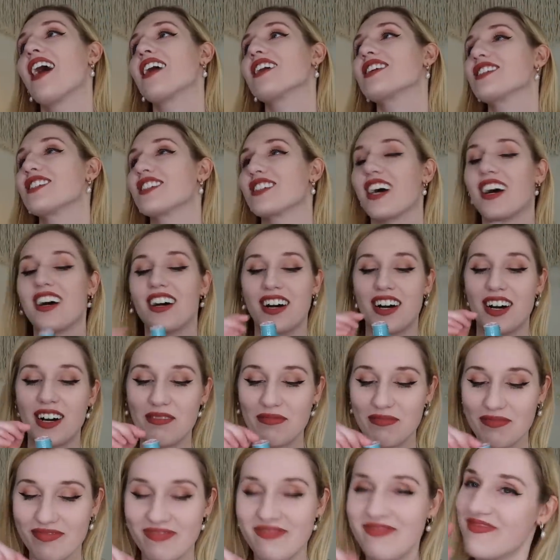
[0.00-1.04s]
Shut
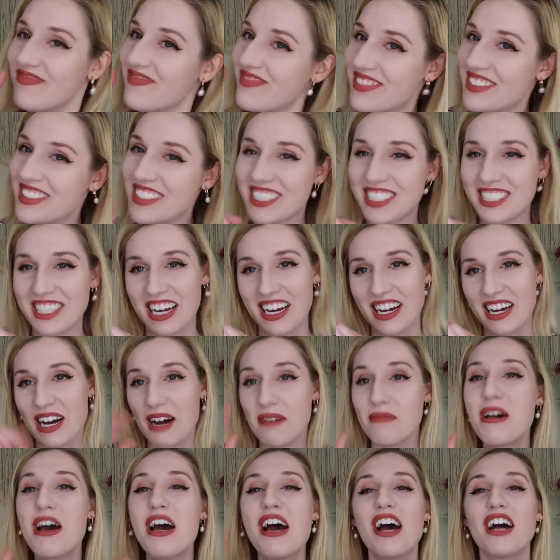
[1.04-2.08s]

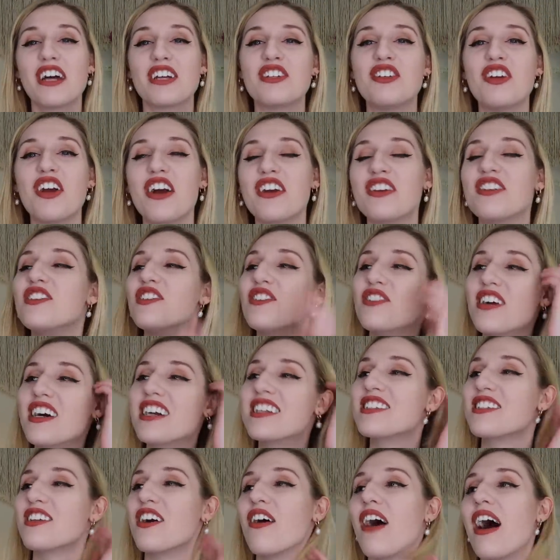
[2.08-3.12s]
up. You
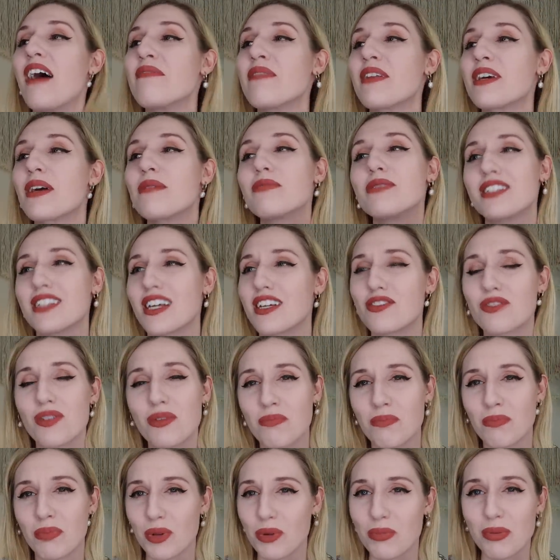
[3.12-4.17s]
guys know I'm like obsessed
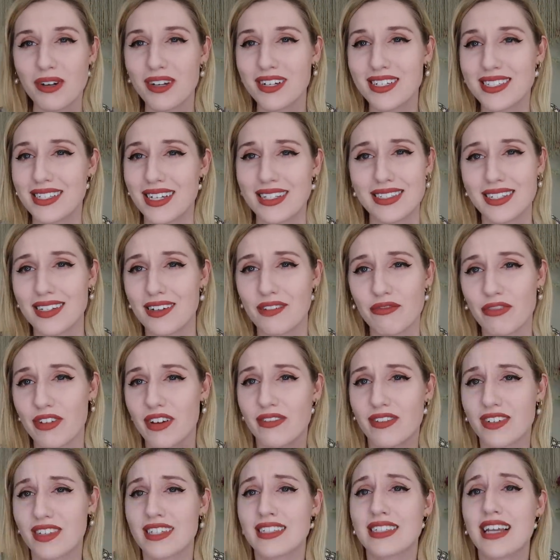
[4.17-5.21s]
with blueberry scented and
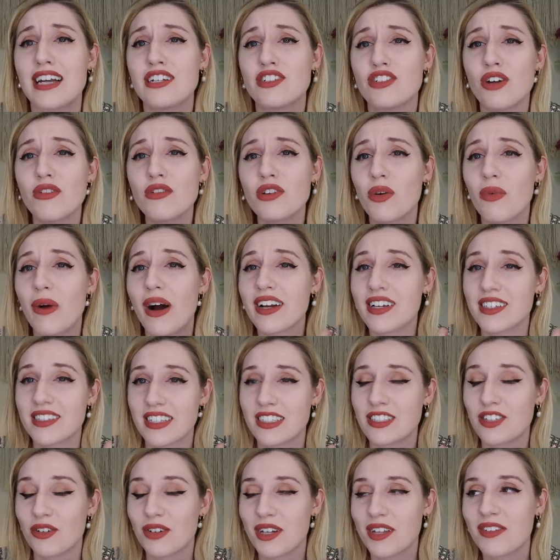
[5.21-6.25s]
flavored things. I don't know why, because
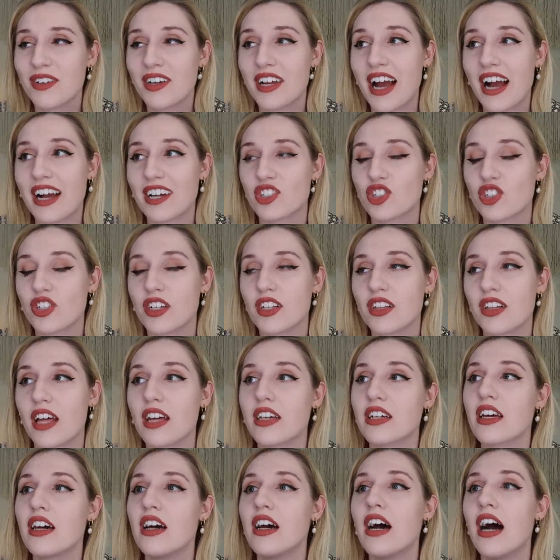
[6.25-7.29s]
I don't even actually
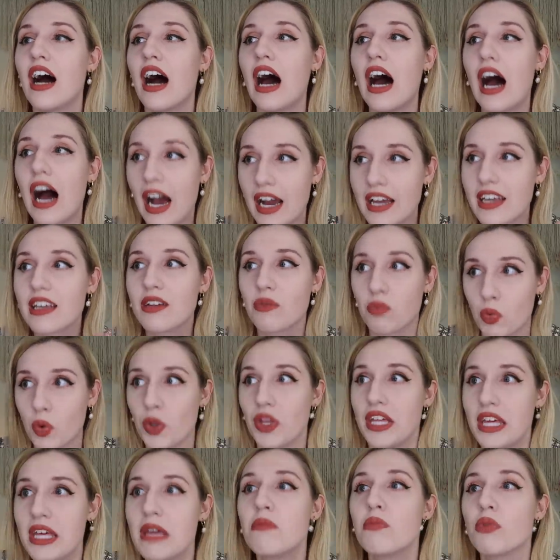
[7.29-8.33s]
like, I
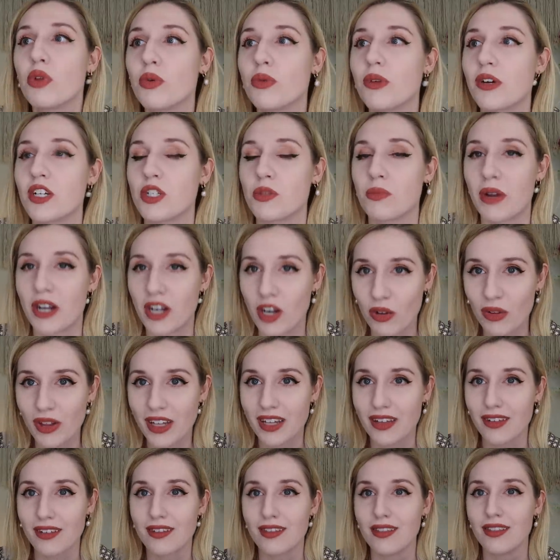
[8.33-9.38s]
will eat blueberries, but I don't
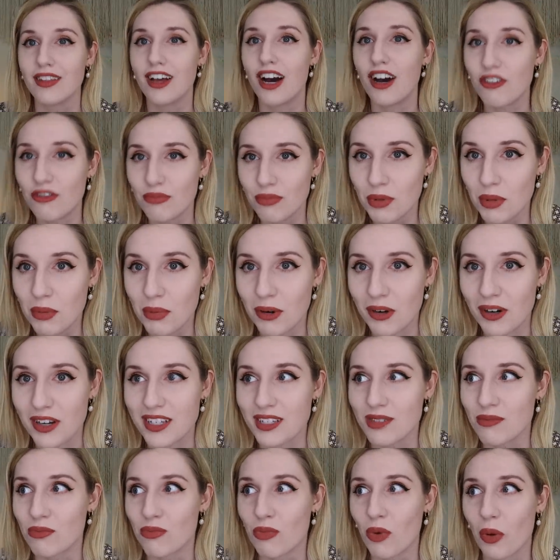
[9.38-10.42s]
like love
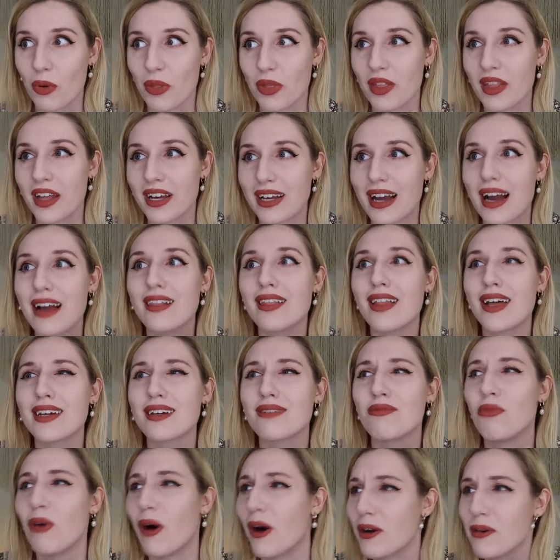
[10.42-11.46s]
blueberries more. Like I
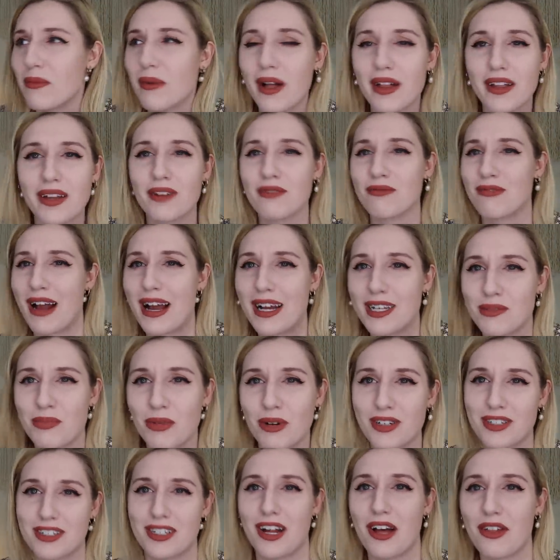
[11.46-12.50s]
like watermelon and
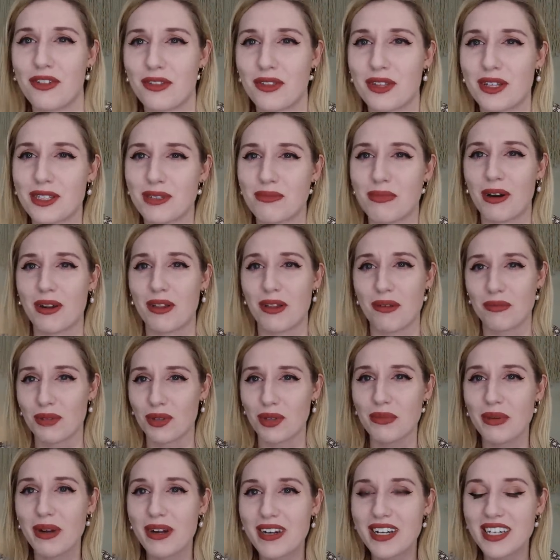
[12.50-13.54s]
raspberries and other things better than
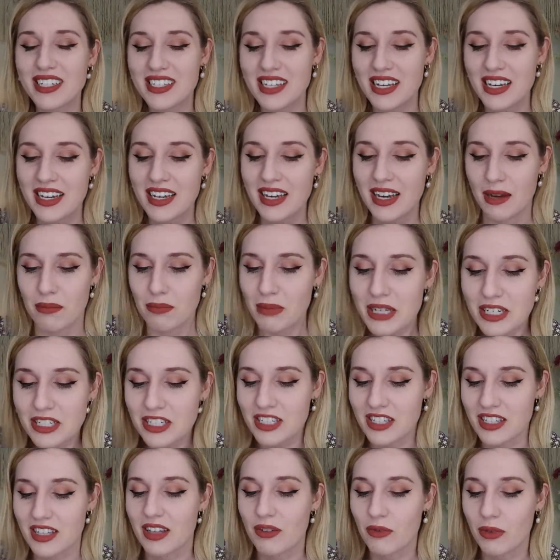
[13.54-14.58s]
blueberries and
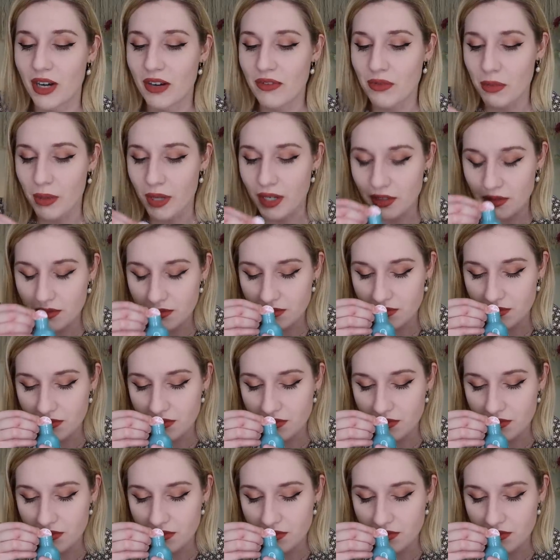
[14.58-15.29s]
peaches and like whatever, but